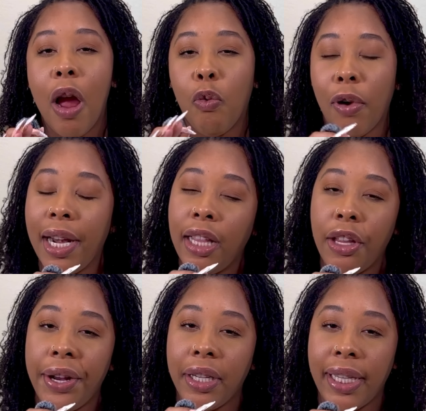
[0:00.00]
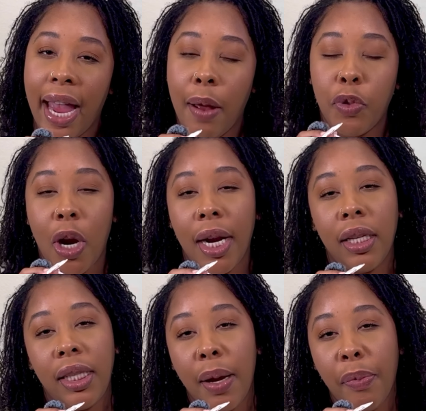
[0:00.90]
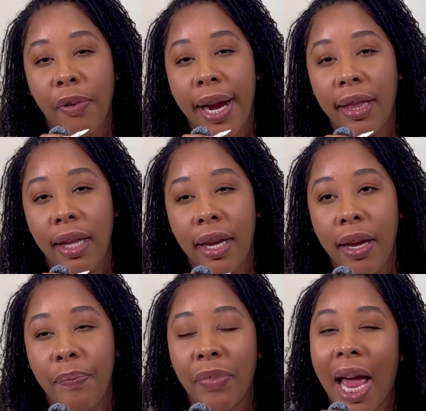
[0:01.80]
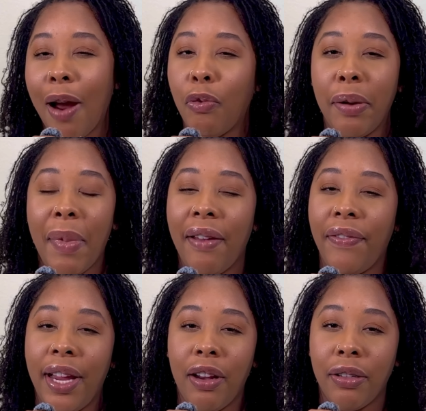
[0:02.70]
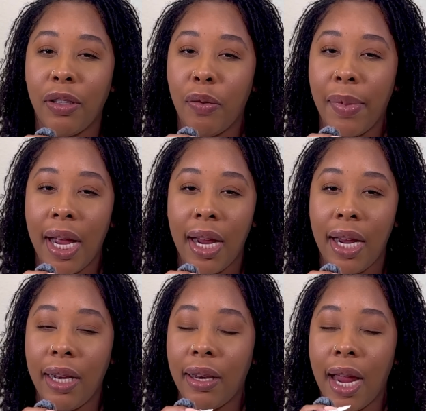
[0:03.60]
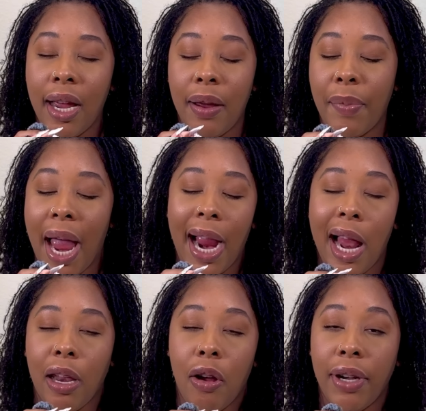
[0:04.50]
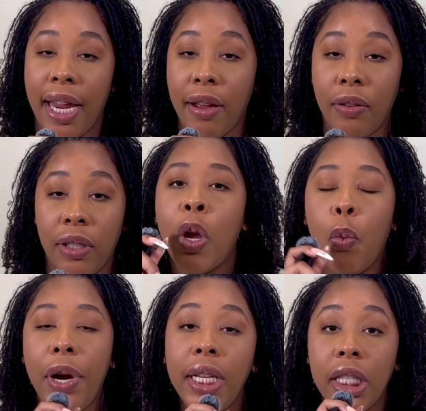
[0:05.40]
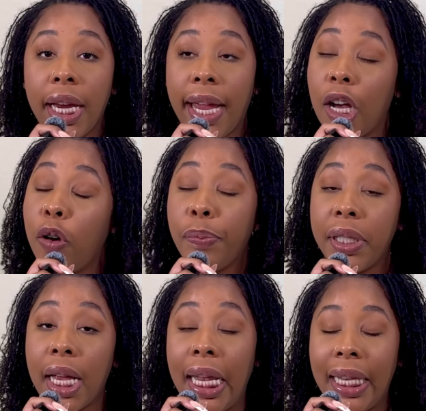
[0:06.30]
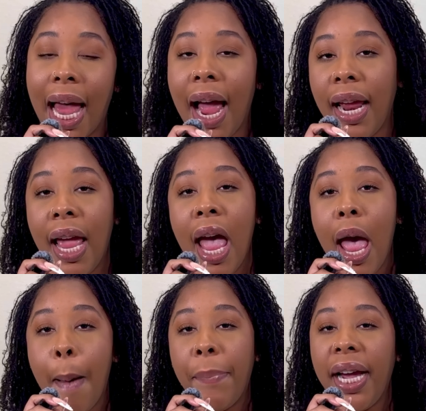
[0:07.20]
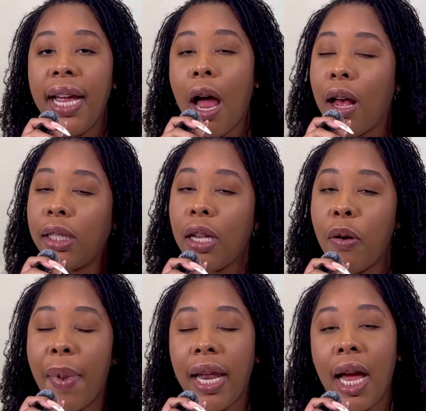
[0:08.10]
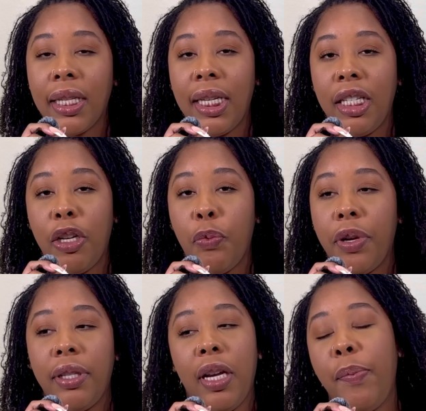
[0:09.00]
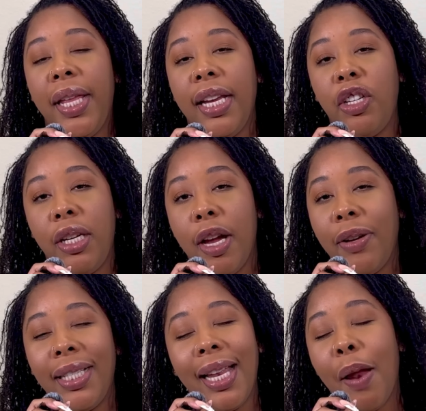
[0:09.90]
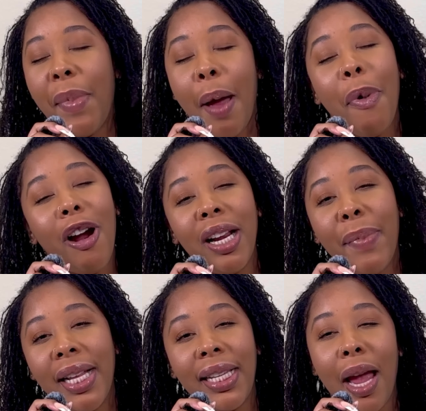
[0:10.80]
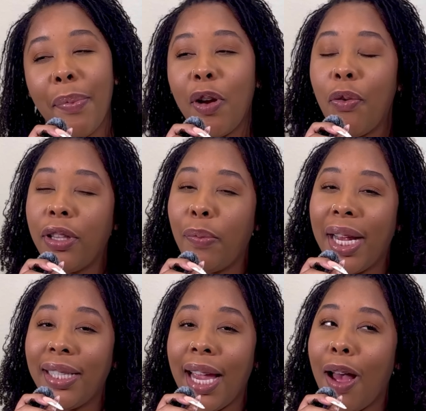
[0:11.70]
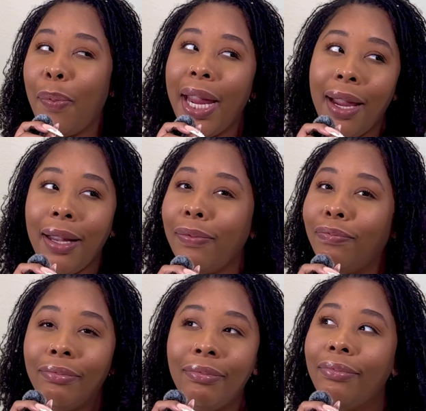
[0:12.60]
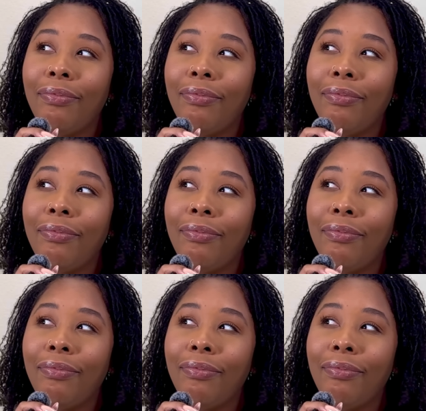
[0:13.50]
running through your scalp, trying to separate them. I run my fingers through mine. I got long nails, which helps a lot. But also my loctician will tell me that she noticed that I'm not parting my scalp and going through my scalp, and